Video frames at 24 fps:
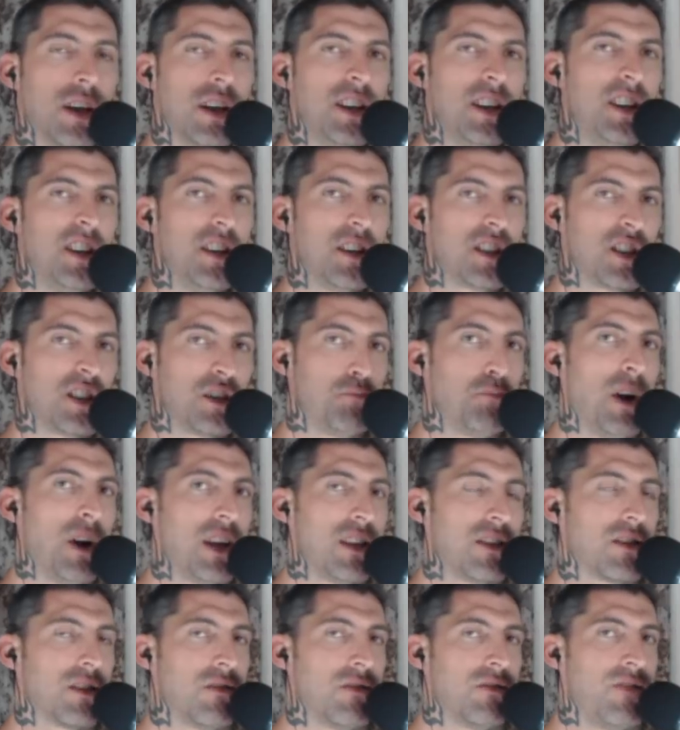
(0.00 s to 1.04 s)
despite
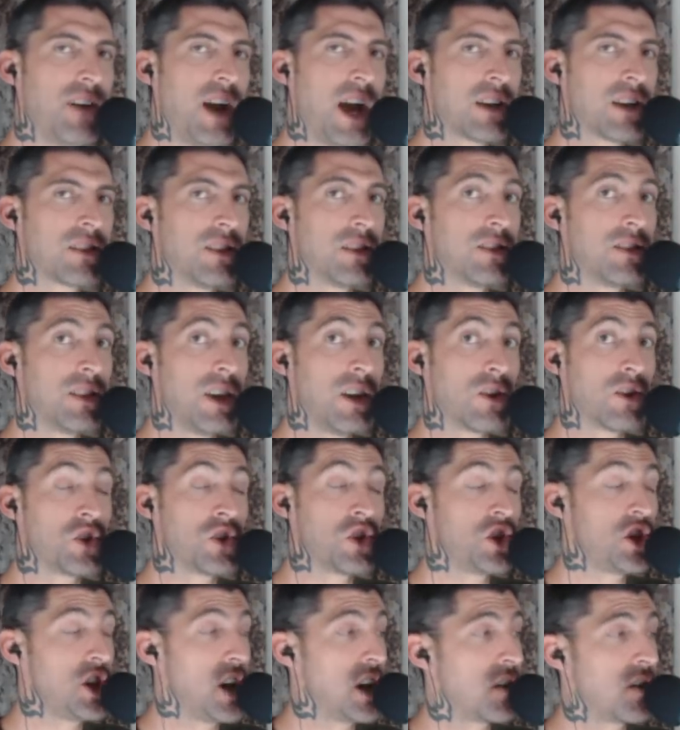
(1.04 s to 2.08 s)
the fact that they are
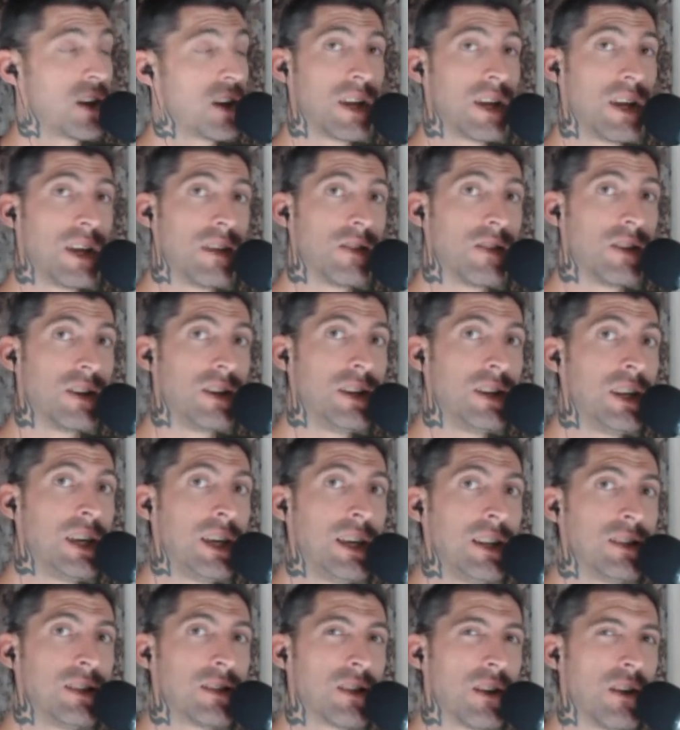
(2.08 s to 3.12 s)
sharing in the
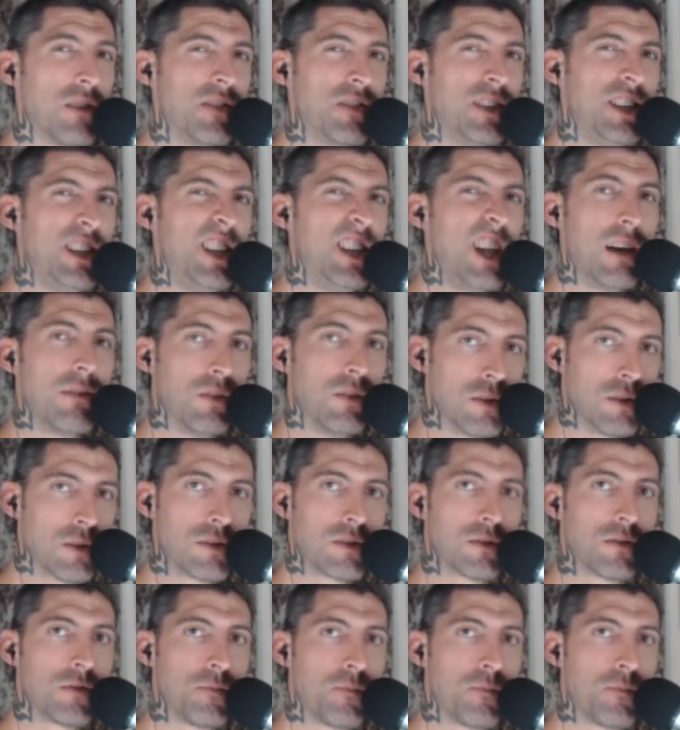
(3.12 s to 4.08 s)
deeds of devils.